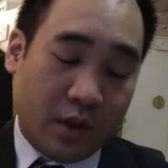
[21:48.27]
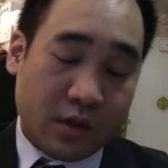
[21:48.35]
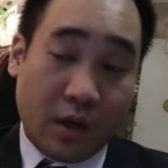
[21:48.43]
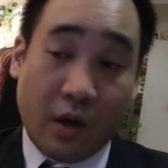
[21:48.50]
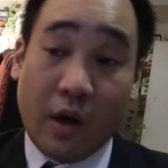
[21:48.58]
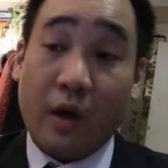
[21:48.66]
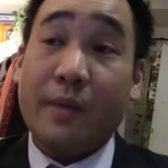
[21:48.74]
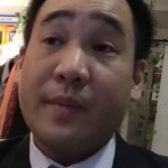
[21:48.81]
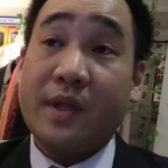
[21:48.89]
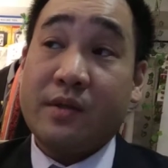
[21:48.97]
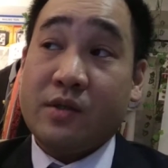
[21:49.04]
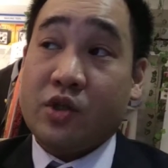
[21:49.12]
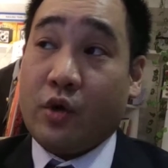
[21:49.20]
So let
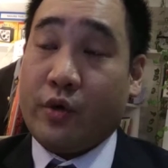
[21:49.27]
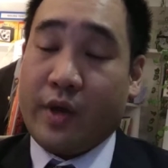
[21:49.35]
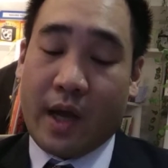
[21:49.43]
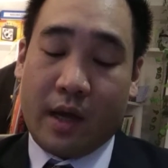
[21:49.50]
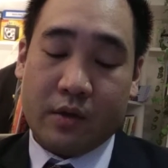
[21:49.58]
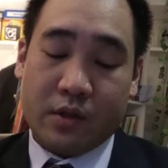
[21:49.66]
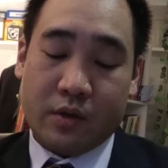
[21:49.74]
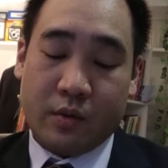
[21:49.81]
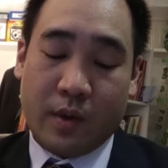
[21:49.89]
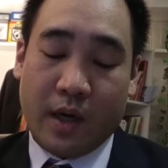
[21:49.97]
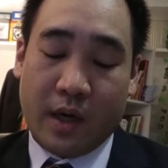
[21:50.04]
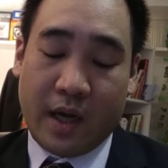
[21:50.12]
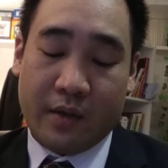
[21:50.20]
me show you how
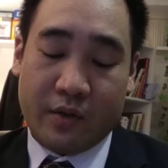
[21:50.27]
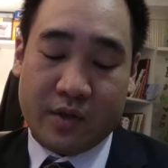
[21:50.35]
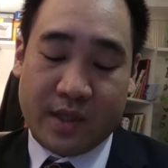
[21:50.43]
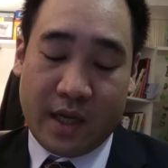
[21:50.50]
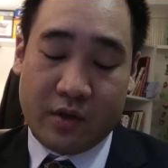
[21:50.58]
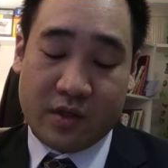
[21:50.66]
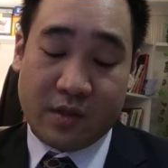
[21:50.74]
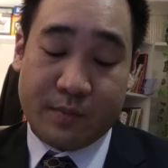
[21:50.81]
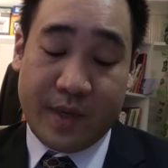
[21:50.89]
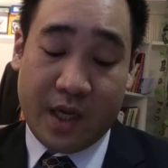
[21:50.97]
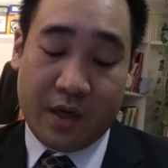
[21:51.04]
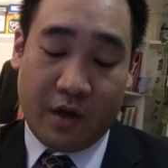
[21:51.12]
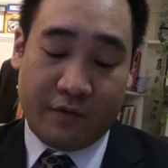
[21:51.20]
to understand the
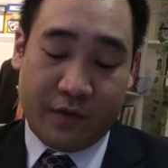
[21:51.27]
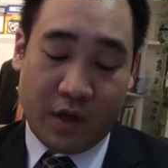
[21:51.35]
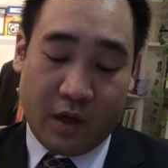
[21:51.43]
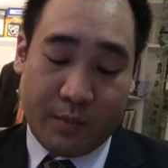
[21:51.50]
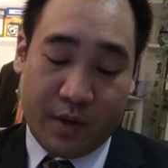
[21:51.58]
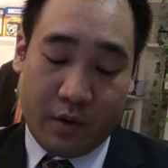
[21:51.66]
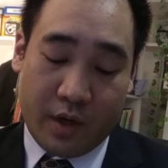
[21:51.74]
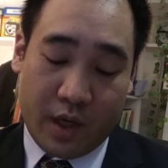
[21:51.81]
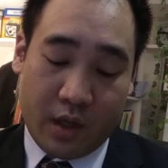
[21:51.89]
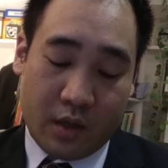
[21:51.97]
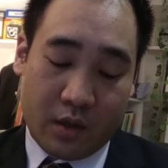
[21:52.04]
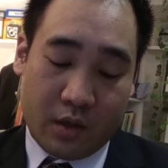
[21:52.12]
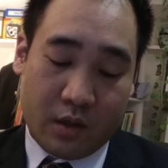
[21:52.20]
speed of the computing.